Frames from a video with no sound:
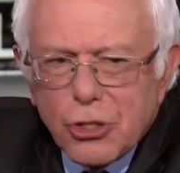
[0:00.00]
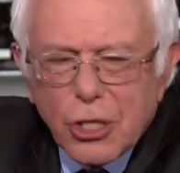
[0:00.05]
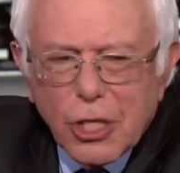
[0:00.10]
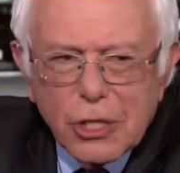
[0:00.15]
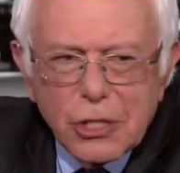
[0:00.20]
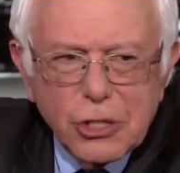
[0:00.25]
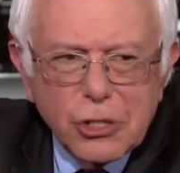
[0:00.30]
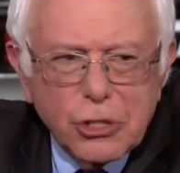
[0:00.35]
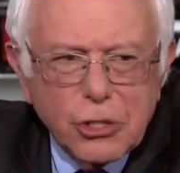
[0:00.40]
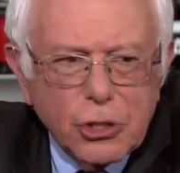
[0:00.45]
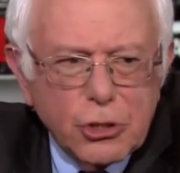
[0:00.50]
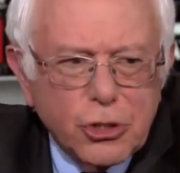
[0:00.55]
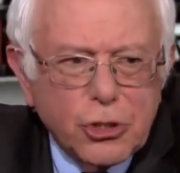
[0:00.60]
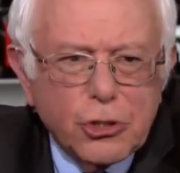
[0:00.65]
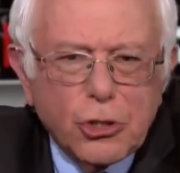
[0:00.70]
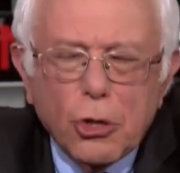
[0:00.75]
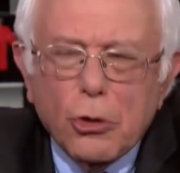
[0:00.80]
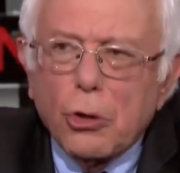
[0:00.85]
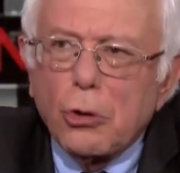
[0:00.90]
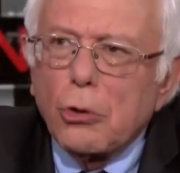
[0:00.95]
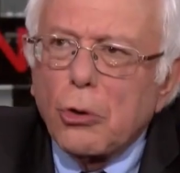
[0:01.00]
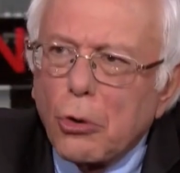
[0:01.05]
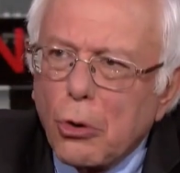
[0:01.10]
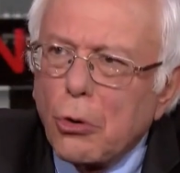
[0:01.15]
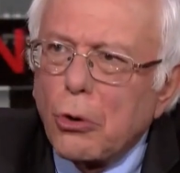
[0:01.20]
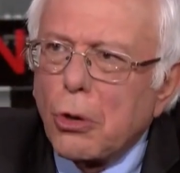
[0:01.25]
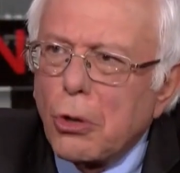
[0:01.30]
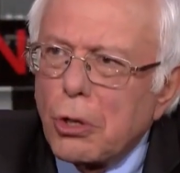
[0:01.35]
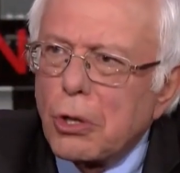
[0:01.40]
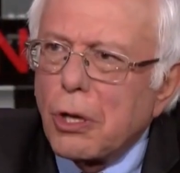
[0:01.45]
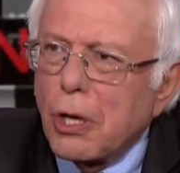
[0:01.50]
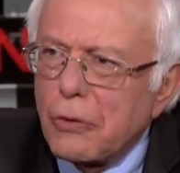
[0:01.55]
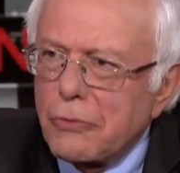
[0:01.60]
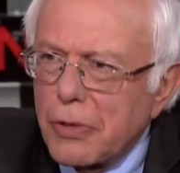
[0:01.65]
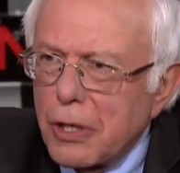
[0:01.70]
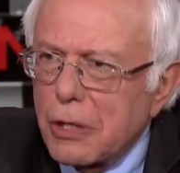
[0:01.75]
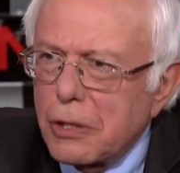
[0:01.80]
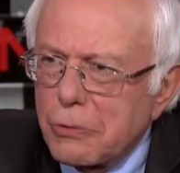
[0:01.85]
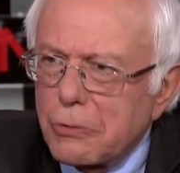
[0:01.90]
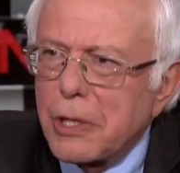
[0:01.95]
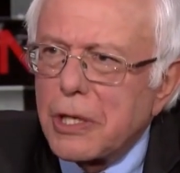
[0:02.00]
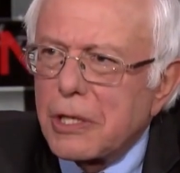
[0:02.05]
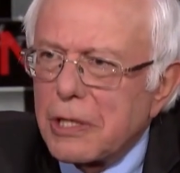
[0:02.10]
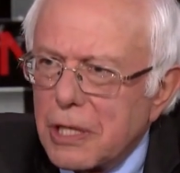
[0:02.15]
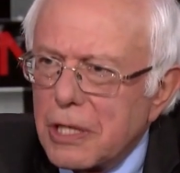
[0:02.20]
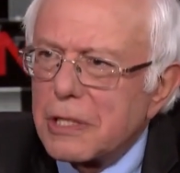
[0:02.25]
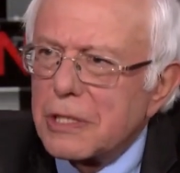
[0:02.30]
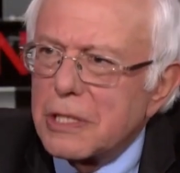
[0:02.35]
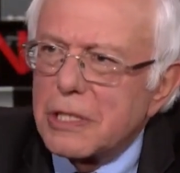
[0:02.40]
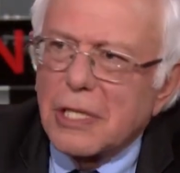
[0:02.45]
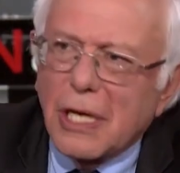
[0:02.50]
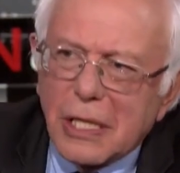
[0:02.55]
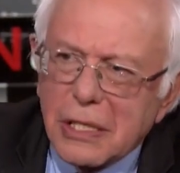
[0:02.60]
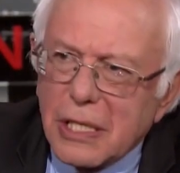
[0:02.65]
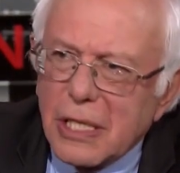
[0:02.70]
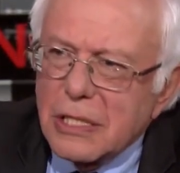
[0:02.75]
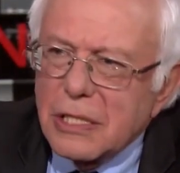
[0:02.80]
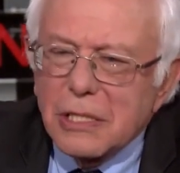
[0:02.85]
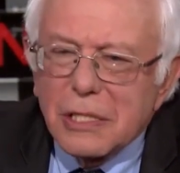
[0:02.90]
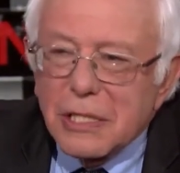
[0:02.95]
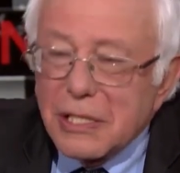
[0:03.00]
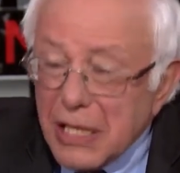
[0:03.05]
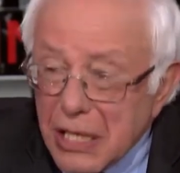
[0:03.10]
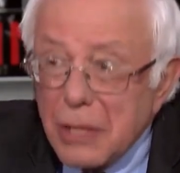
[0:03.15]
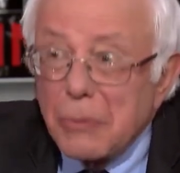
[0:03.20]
just stole all of Hillary Clinton's ideas. Does